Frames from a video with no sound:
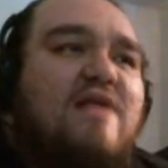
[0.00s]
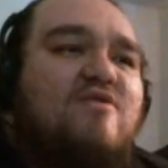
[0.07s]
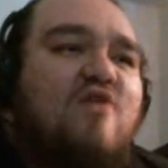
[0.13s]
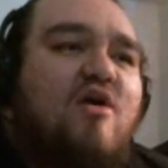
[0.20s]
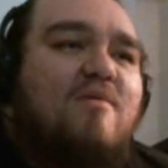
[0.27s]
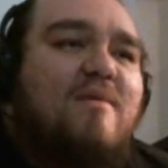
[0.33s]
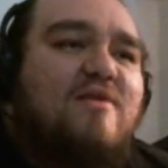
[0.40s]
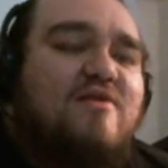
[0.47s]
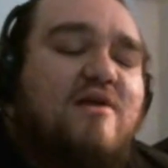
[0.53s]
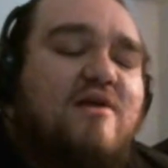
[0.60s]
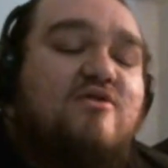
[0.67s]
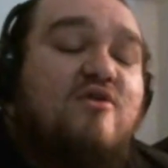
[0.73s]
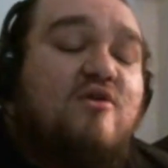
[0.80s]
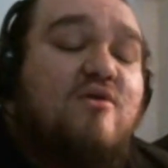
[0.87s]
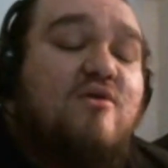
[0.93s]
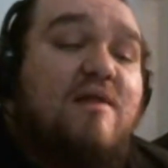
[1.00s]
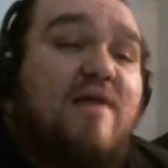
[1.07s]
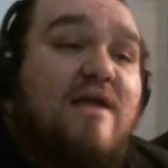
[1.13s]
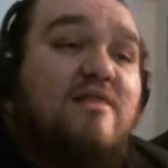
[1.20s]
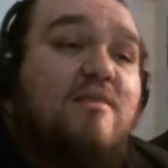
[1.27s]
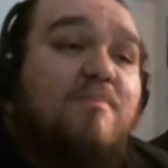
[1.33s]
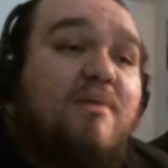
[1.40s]
I told him, I said, dude, I
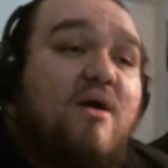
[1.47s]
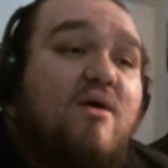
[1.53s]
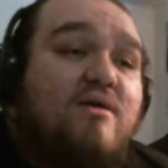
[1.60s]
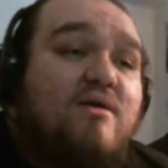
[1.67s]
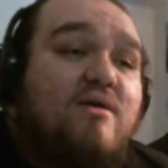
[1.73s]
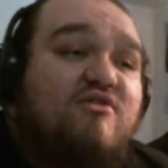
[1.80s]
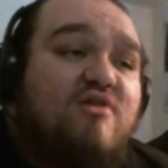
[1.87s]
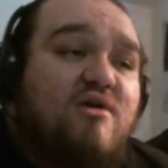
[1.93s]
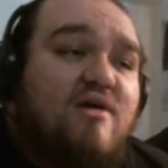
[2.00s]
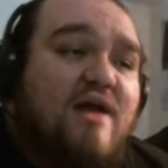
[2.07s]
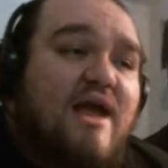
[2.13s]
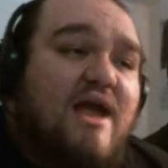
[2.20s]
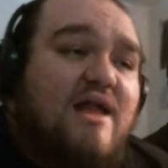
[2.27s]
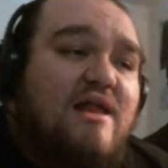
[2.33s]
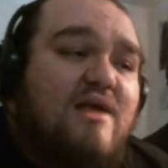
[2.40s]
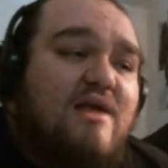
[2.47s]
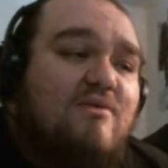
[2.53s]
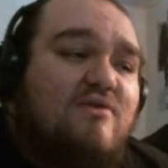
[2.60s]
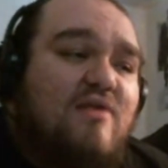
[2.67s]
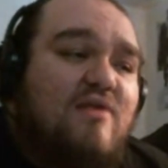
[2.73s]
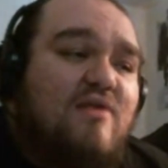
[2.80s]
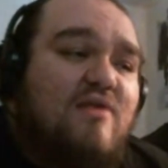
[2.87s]
like the pony shirt. And
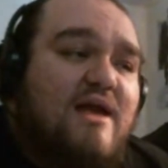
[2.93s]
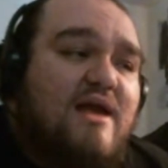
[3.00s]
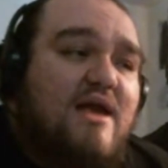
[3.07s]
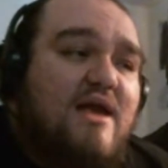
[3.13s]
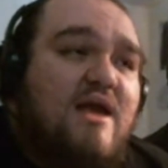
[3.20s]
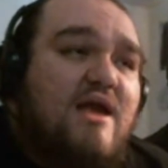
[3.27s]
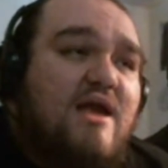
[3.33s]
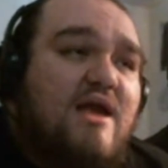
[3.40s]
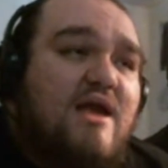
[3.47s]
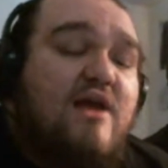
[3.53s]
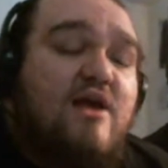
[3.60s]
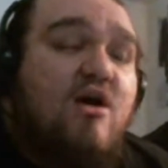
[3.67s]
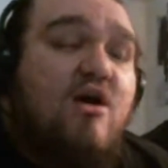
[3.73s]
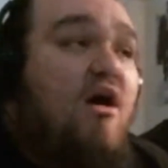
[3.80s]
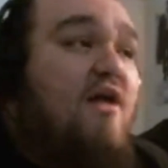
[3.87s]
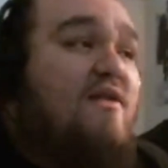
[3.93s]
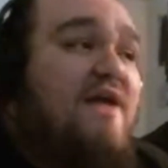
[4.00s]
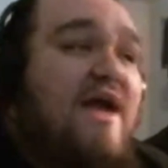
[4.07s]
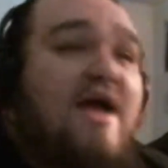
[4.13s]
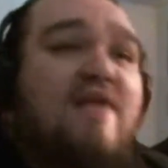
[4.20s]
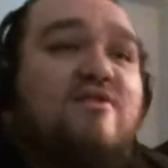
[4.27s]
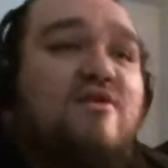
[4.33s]
he's like, oh
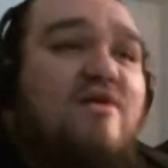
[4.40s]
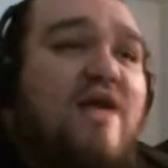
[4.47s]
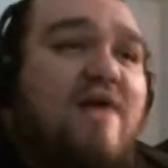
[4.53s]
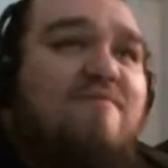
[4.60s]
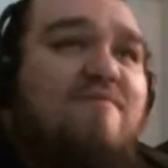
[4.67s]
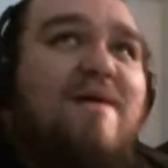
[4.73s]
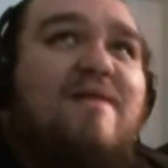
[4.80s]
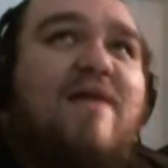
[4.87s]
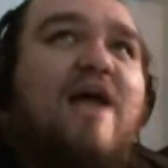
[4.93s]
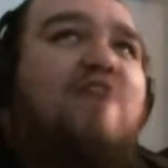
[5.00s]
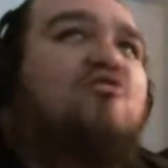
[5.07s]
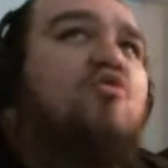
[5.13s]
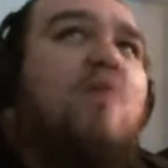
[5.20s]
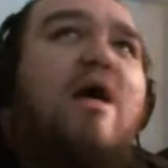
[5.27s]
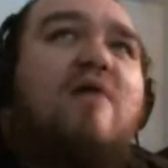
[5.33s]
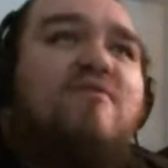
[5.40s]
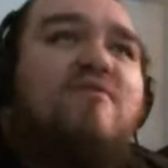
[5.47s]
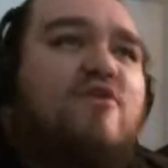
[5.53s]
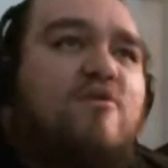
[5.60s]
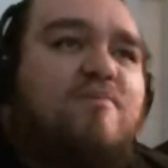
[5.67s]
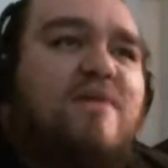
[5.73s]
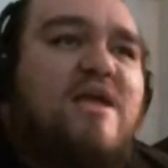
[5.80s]
yeah, dude, I've met like 12
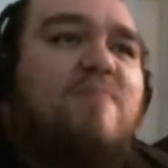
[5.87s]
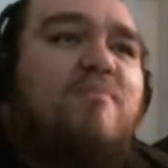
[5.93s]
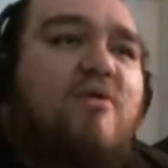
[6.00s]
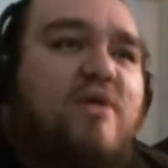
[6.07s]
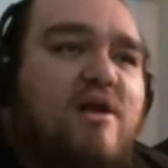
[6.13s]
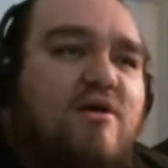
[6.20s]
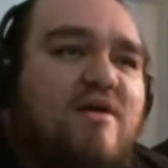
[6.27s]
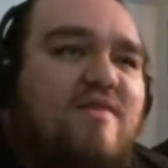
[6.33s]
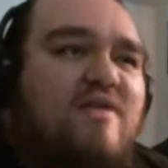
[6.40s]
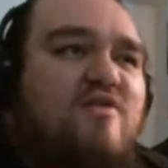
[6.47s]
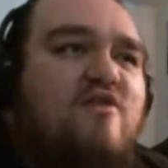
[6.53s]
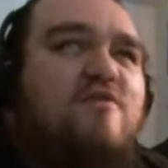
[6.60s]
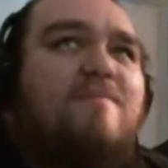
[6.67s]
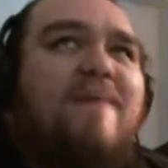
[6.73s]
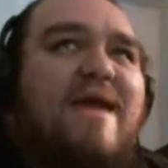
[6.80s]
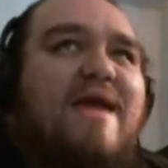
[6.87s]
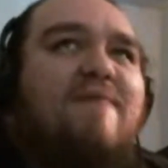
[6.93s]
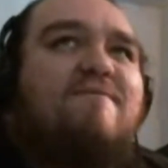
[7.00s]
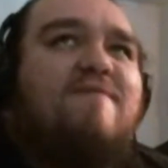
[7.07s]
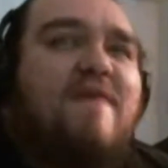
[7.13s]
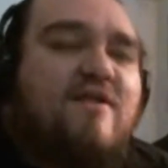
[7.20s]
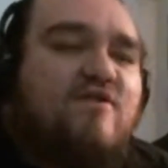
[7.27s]
other people here, and this is Mayhem
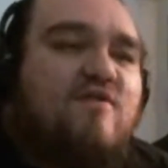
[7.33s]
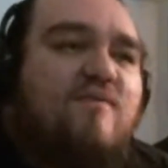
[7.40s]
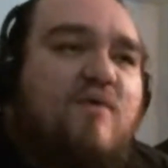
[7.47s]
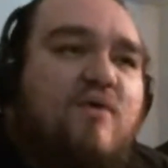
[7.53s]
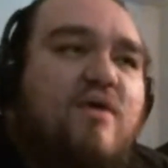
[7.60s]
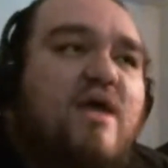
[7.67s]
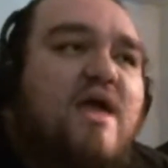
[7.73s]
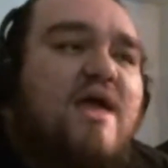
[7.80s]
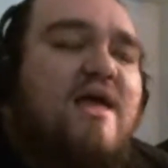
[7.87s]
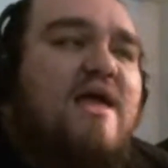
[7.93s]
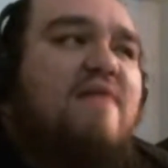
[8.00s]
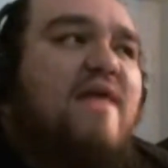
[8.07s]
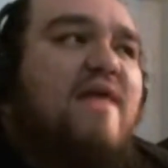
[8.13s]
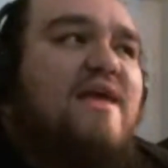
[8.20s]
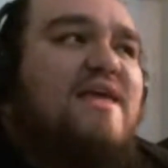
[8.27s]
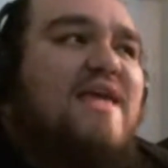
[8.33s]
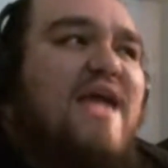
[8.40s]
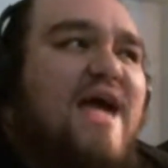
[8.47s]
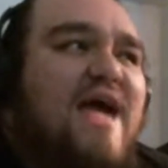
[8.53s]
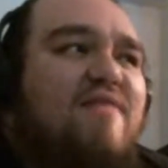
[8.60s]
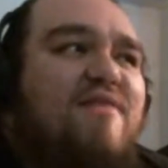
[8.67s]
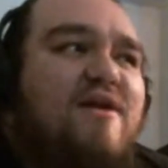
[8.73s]
Festival. And like,
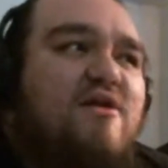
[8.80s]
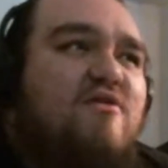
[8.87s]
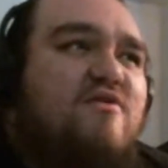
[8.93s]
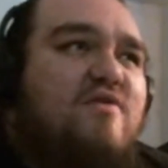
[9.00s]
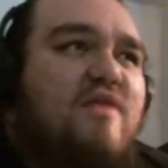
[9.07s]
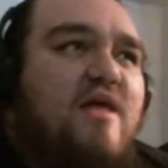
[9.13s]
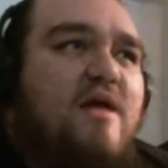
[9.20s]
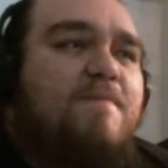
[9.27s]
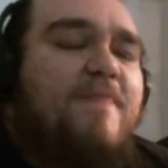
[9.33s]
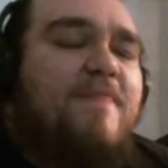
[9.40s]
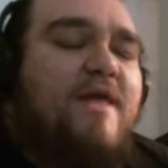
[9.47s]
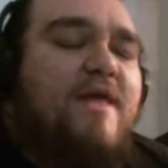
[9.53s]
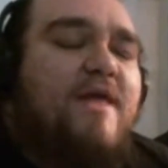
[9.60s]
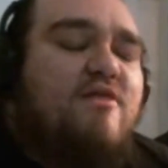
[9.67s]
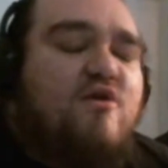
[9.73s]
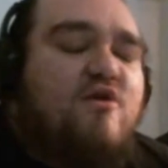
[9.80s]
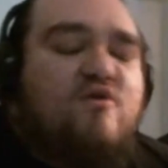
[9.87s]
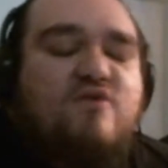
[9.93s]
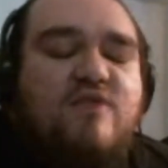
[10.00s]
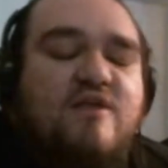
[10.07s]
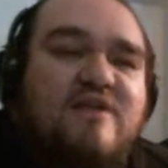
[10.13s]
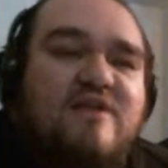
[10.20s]
yeah, there's the
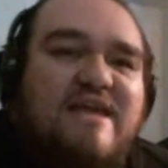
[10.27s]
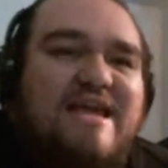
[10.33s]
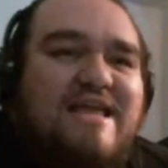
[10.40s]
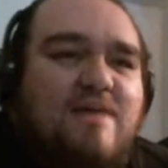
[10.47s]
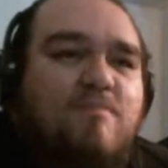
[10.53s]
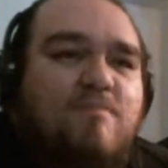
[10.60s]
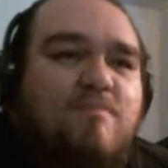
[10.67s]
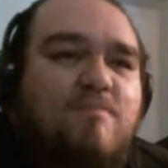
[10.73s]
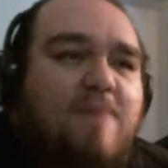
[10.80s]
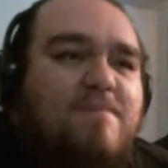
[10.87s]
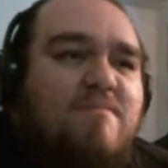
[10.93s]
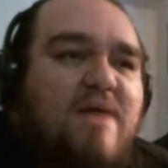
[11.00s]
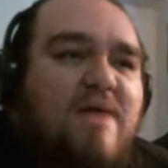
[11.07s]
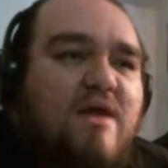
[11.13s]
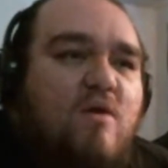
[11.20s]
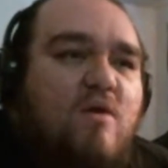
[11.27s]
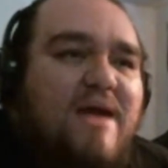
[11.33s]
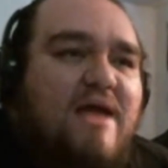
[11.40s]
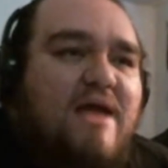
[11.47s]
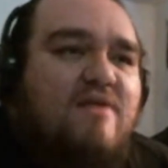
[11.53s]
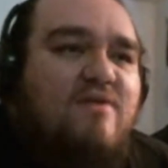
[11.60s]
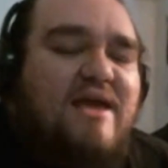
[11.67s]
teeny boppy metal
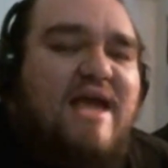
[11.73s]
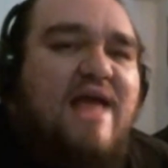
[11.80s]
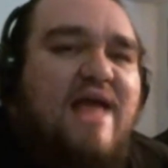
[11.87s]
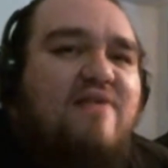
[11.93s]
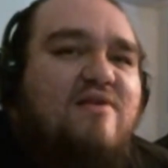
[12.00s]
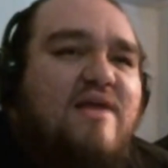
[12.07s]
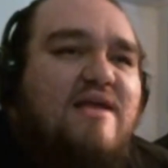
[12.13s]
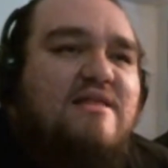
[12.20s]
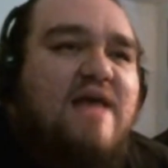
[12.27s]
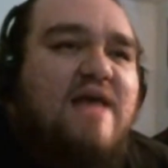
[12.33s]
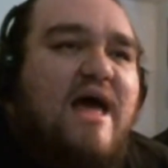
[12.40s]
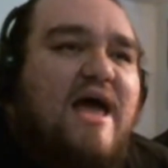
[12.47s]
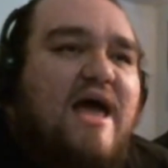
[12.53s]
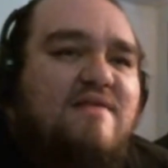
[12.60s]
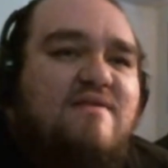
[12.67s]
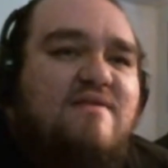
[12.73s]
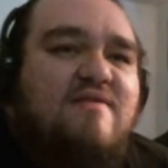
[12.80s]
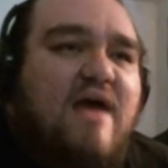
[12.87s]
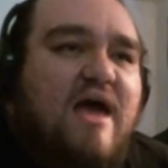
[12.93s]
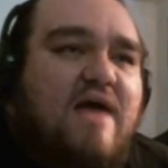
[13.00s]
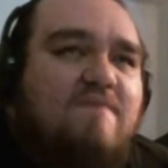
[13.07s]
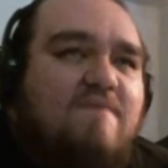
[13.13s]
bands like As I Lay Dying at the
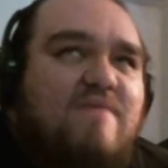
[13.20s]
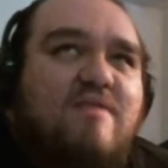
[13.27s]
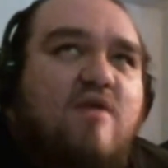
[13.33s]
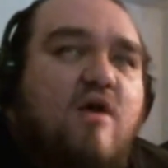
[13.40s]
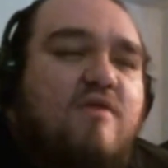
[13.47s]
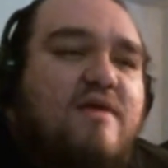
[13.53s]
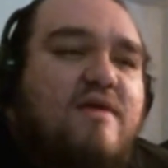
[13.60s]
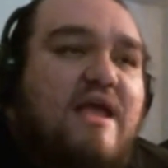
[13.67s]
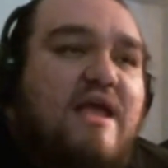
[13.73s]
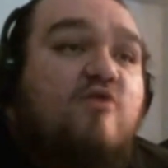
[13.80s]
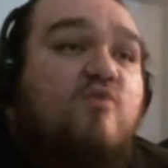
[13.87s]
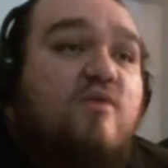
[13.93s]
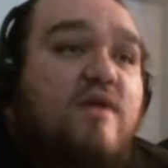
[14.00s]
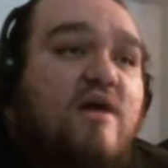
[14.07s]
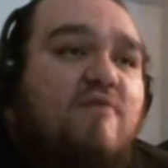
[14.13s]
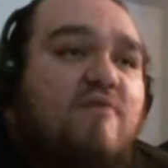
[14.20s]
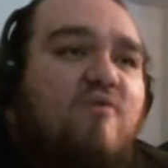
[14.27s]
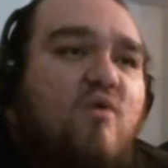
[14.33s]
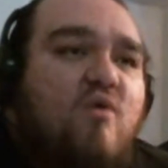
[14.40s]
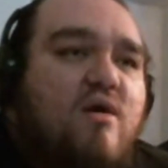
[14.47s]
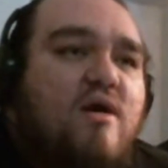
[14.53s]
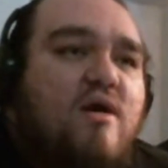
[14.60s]
time that all the kids were there for.